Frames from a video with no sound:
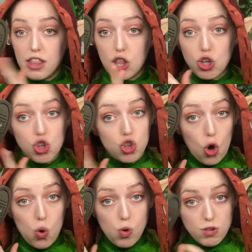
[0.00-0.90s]
the
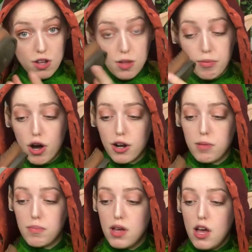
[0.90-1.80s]
soles on the
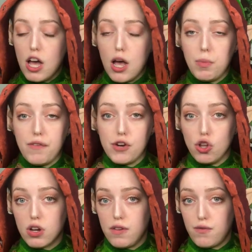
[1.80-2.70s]
bottom. If you're
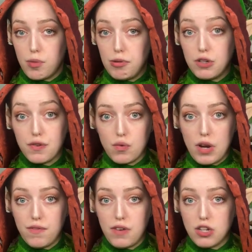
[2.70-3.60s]
looking for boots for
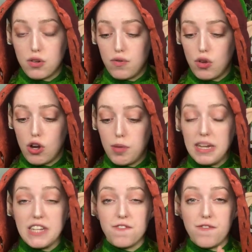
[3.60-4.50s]
RenFest or for LARP,
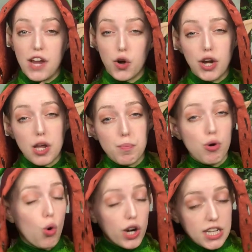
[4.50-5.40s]
it's very
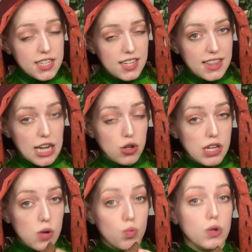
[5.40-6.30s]
important that you
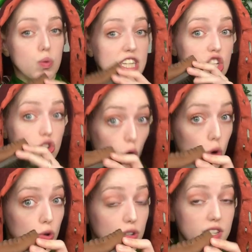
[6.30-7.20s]
get one with
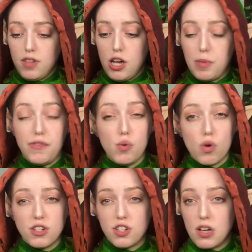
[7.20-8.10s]
soles. If you
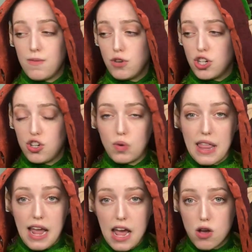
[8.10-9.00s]
want some for just around
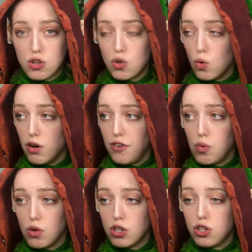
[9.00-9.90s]
the house, or if you
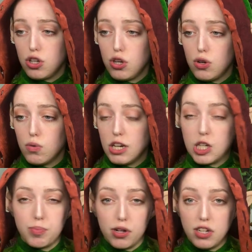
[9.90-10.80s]
want to
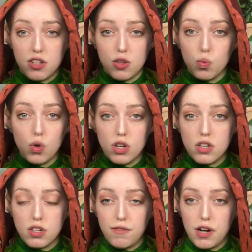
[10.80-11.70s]
experience the woods
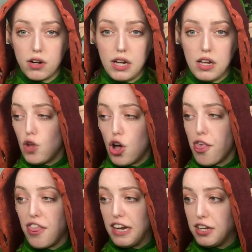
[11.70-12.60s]
in a very
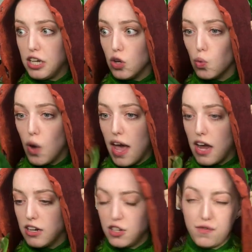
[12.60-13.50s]
authentic way
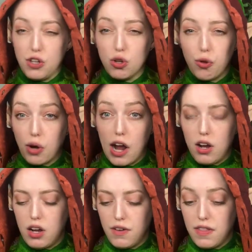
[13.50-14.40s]
and just feel the ground
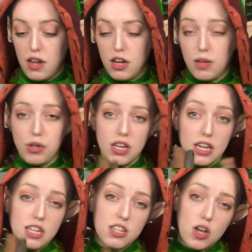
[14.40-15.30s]
and everything, you can
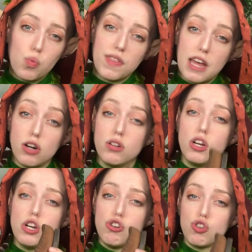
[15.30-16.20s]
get some without
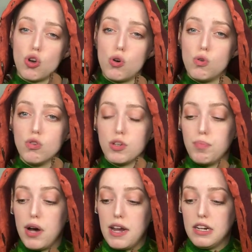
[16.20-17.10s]
soles,
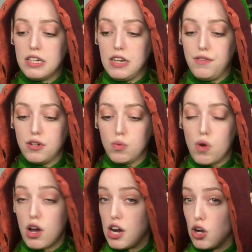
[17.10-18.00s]
but if you're
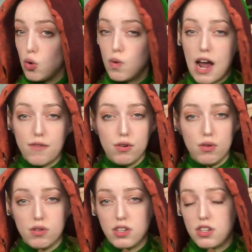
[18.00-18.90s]
walking on
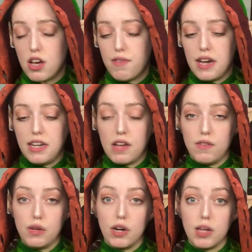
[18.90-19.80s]
gravel and stuff, I
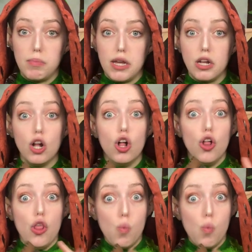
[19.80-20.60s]
definitely recommend the